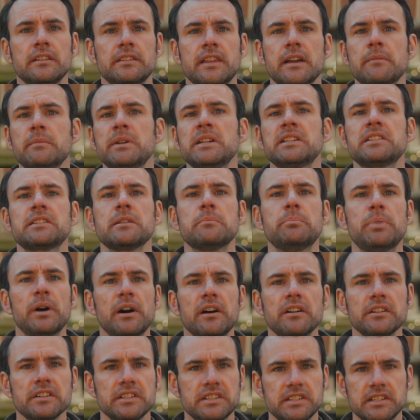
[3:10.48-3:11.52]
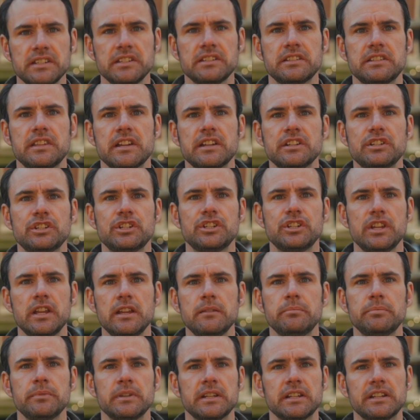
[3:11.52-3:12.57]
That makes the policies that
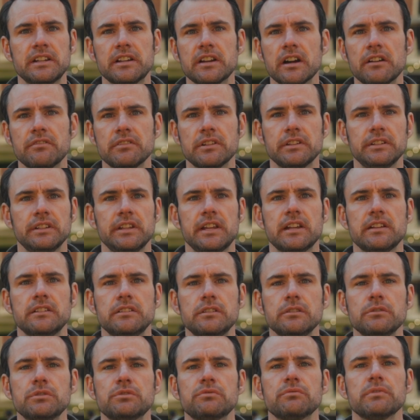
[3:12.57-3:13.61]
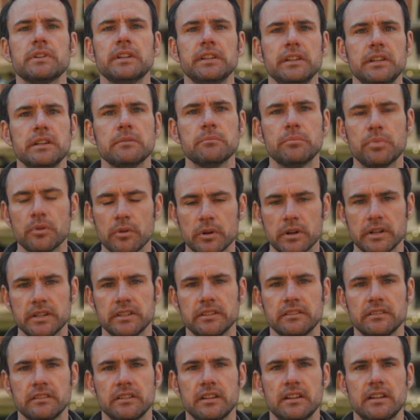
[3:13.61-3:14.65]
shape and govern land use really
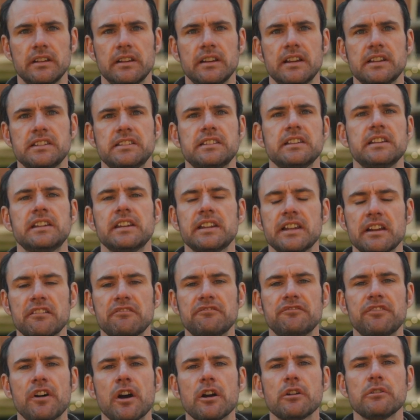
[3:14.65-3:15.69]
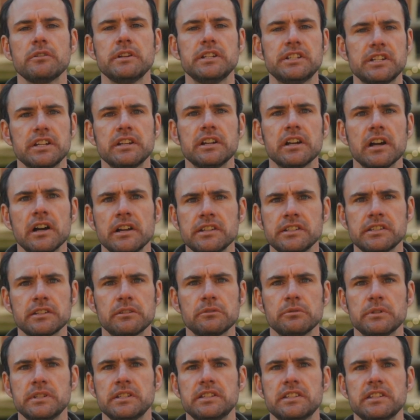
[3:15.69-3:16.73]
important, as they can have far-reaching
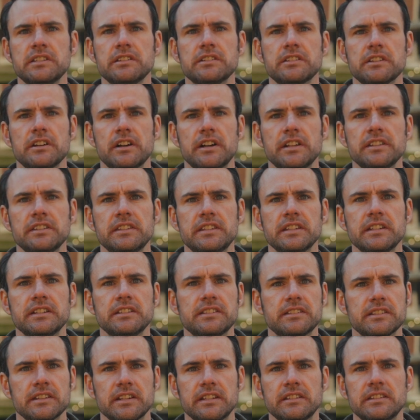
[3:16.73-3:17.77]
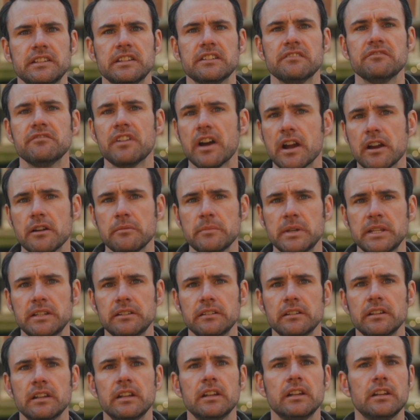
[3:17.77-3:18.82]
consequences on things like the environment,
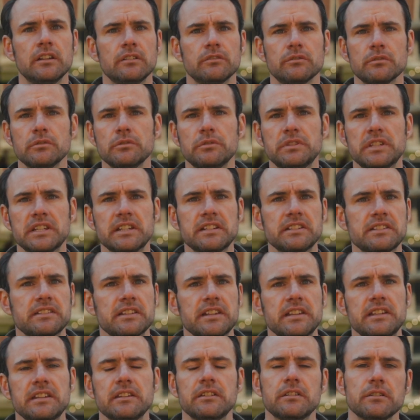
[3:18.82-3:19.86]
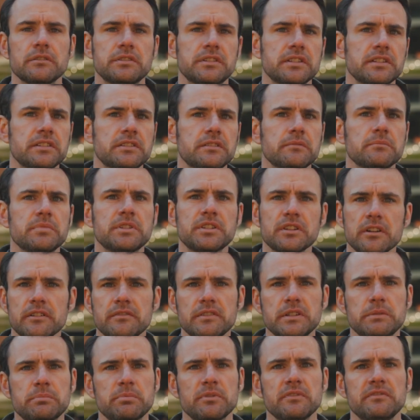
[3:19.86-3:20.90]
through things like ecosystem
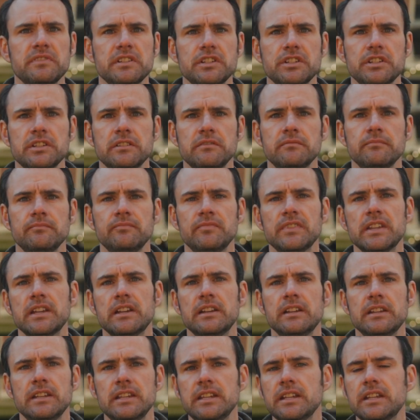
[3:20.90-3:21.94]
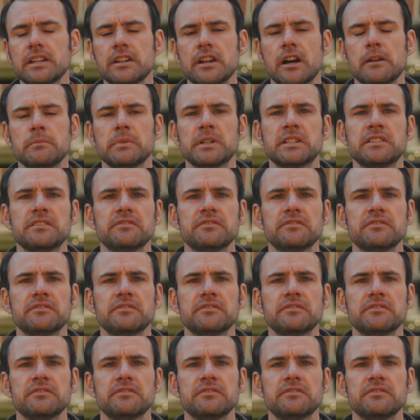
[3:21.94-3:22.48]
service provision, economic